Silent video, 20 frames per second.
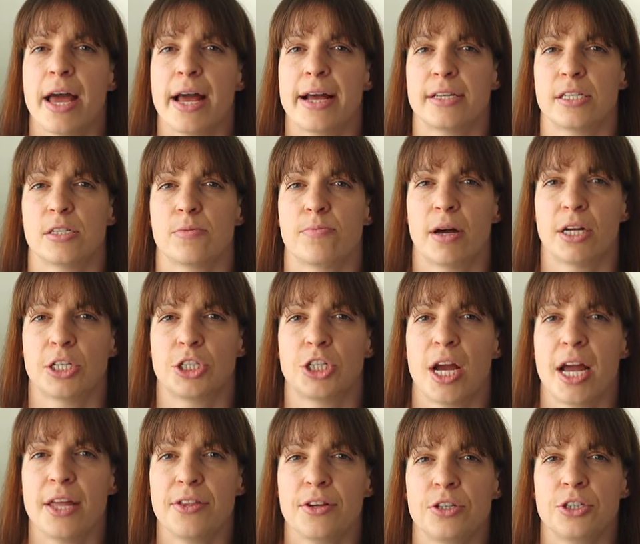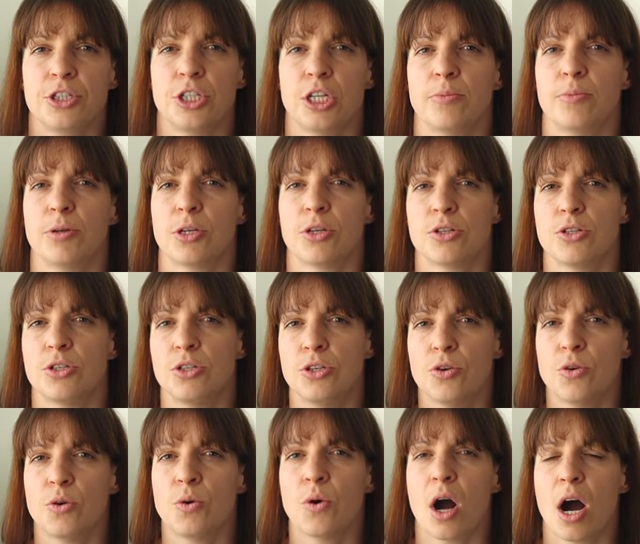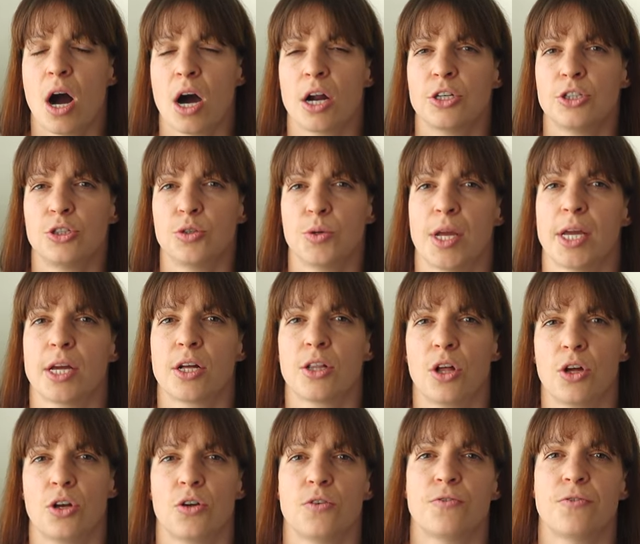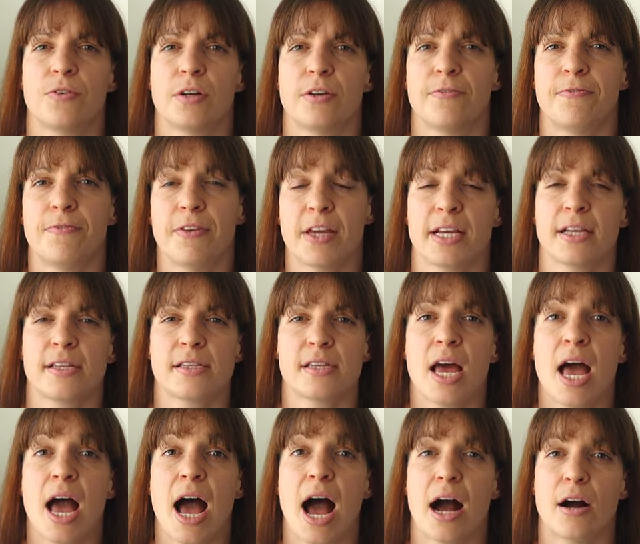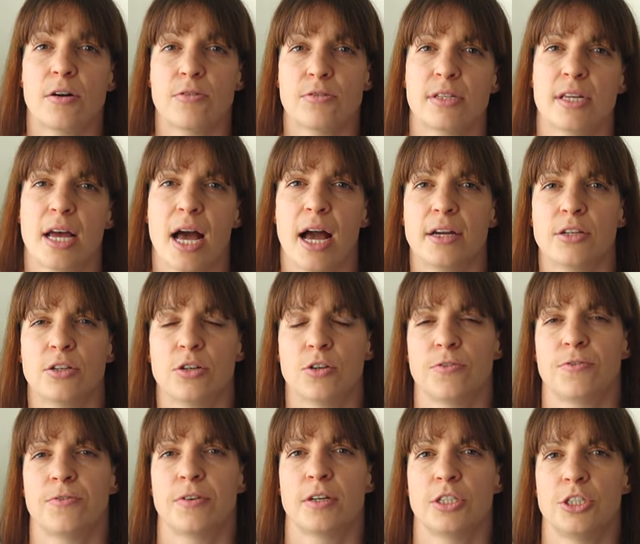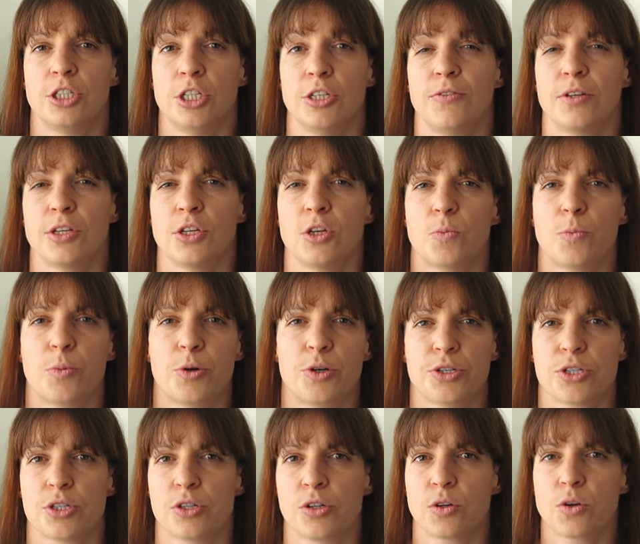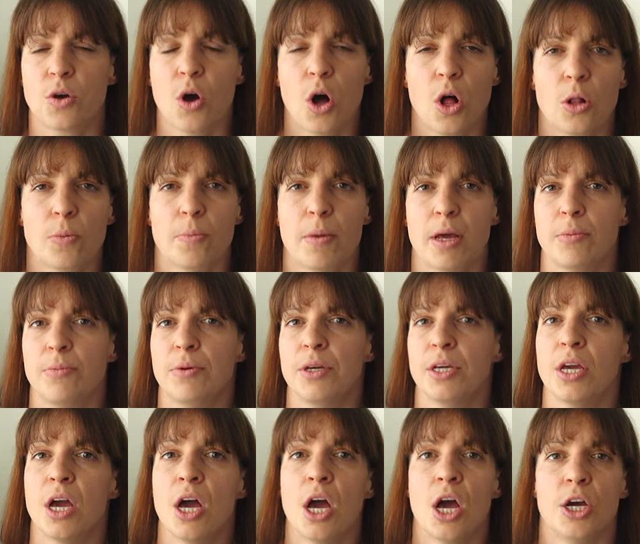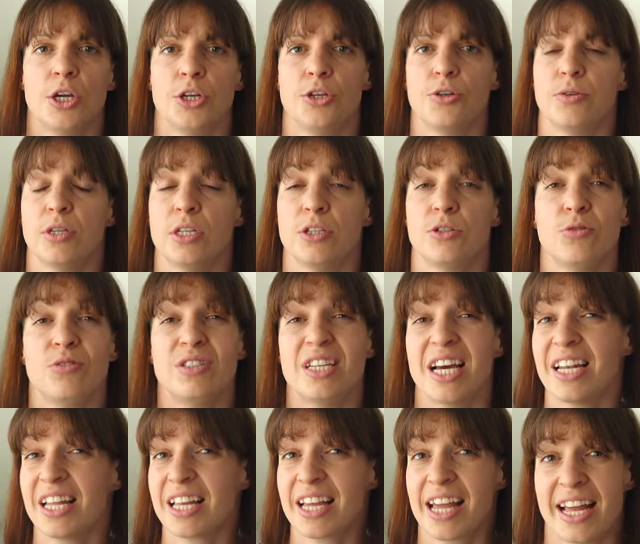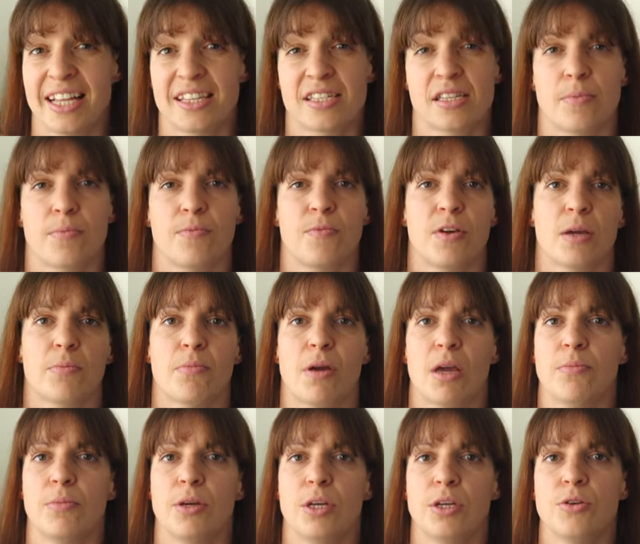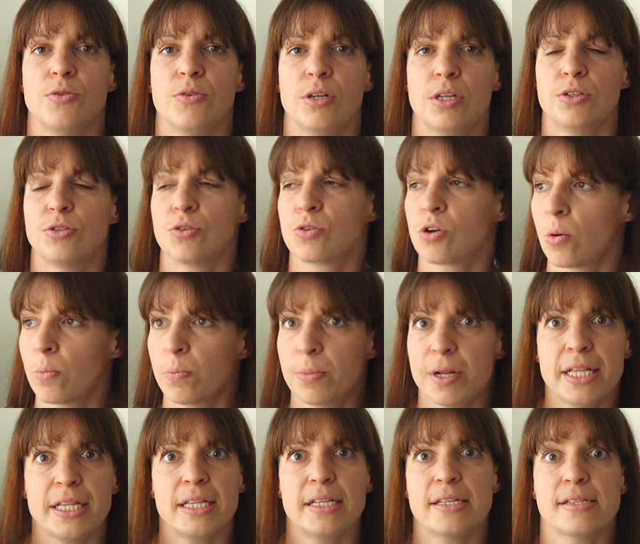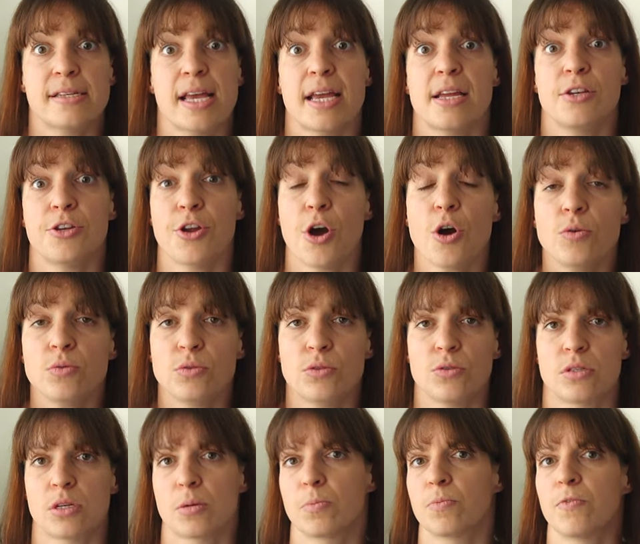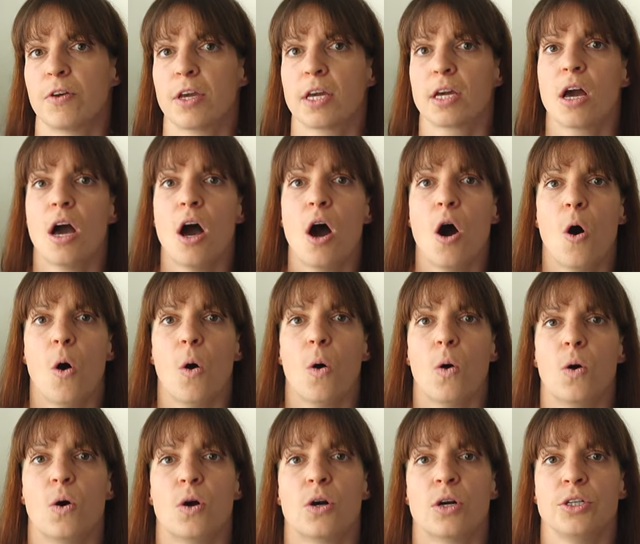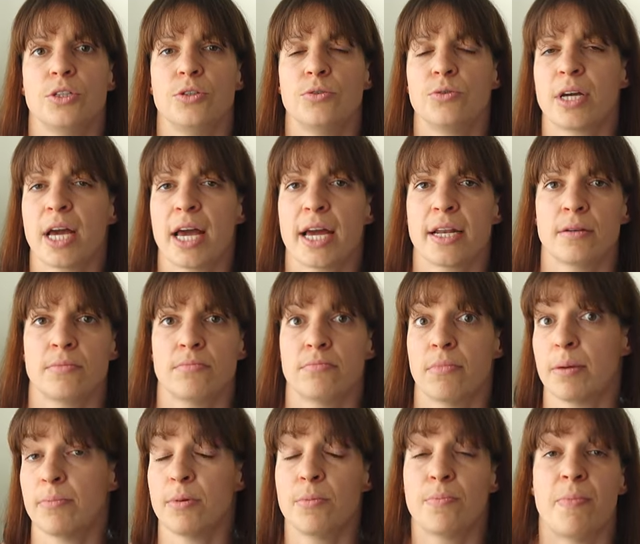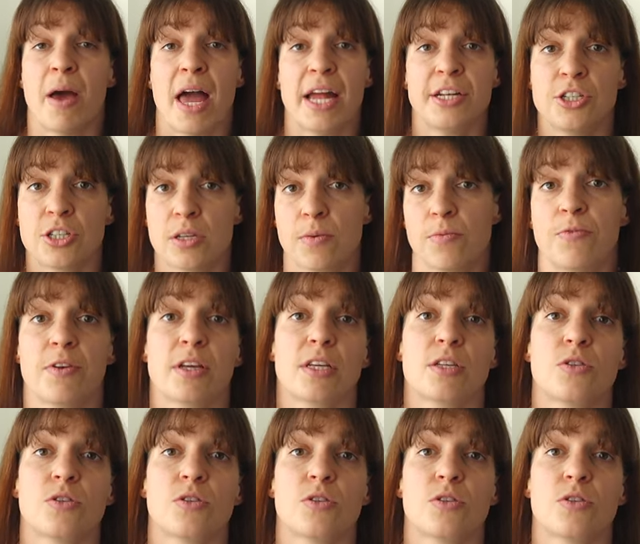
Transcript: as much energy because you are doing a lot of things outside of achieving your personal goal. Maybe you need to delegate something, maybe you need to completely say no to something. Or you can maybe batch some things